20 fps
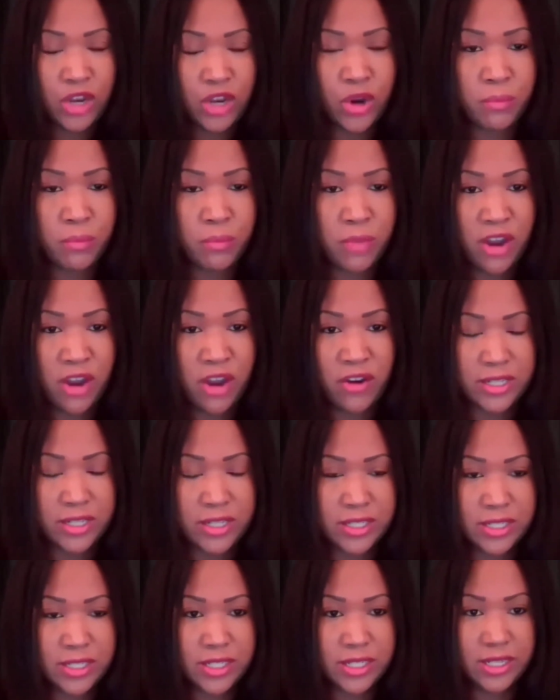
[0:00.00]
in your
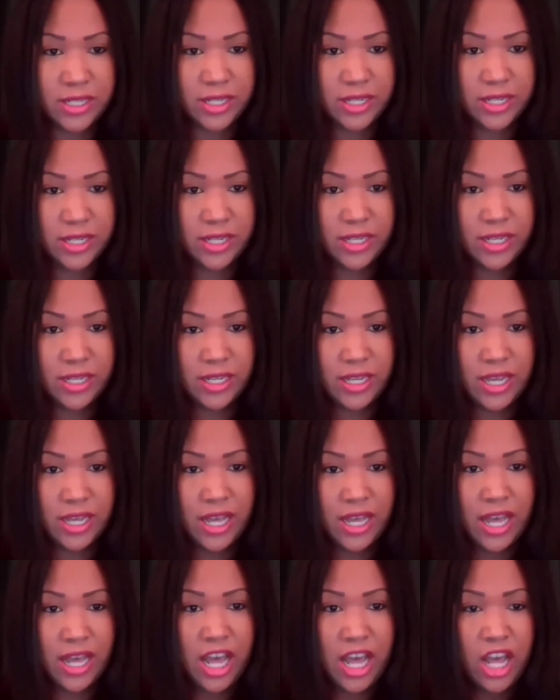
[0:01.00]
marriage.
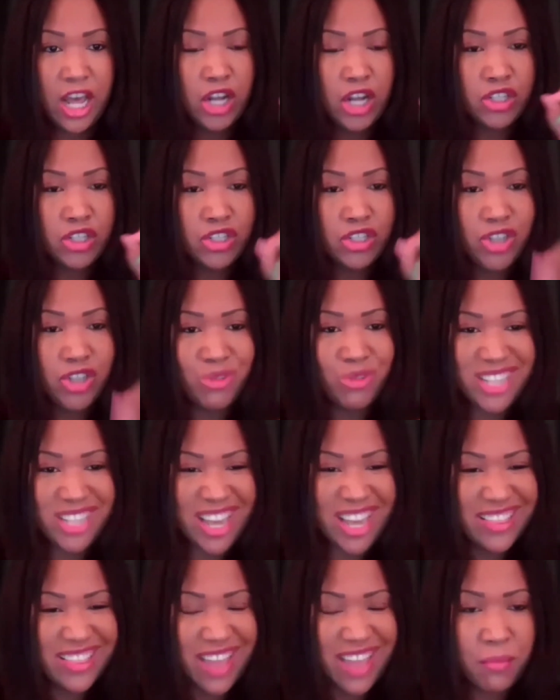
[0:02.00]
Don't
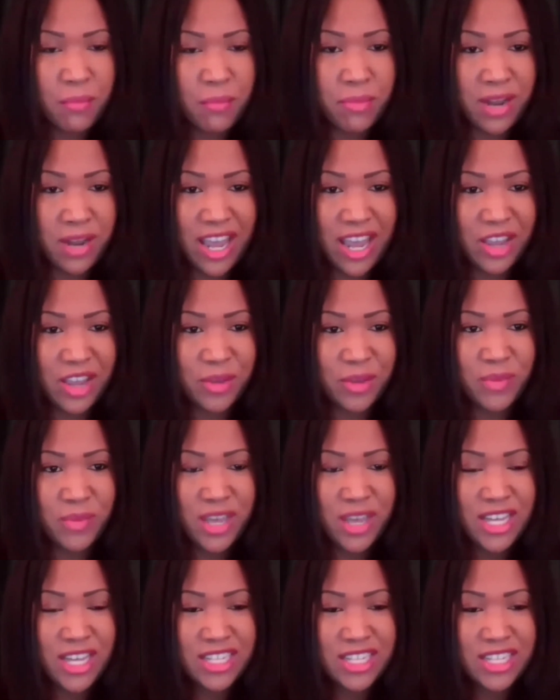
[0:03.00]
take that blame.